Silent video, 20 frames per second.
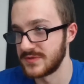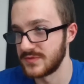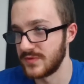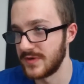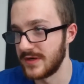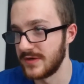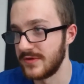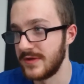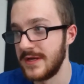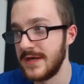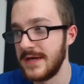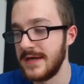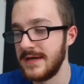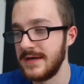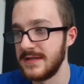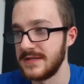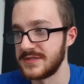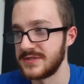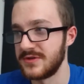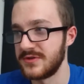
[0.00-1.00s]
one as well.
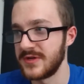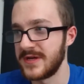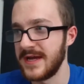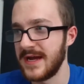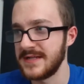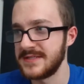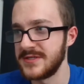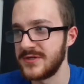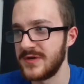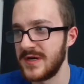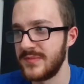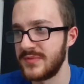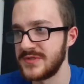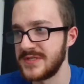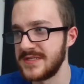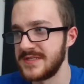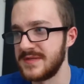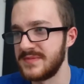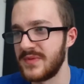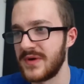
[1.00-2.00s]
There's another
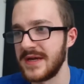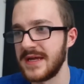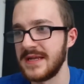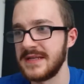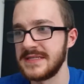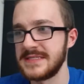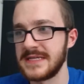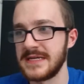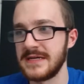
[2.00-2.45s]
category presented by